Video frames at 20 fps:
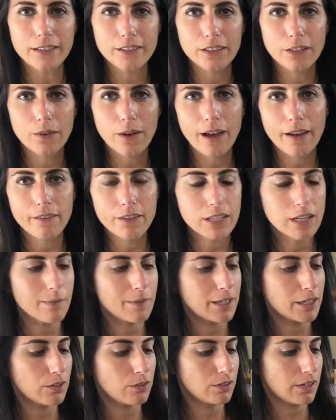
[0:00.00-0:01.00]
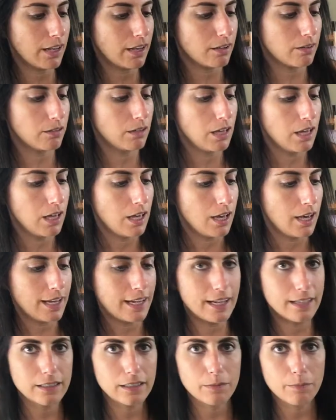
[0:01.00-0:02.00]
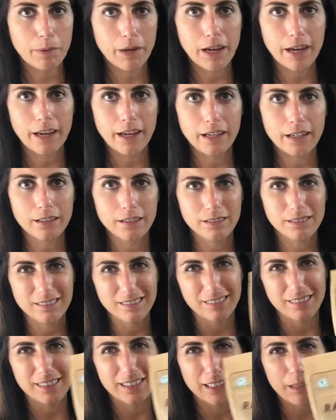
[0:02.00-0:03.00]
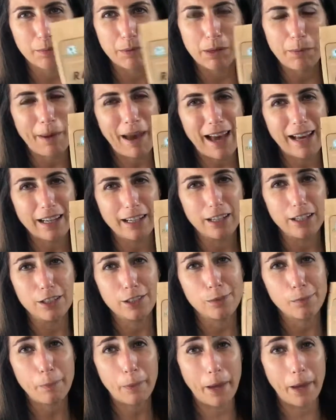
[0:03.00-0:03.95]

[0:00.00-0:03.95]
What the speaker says: So every time I go now, I end up buying some in a package.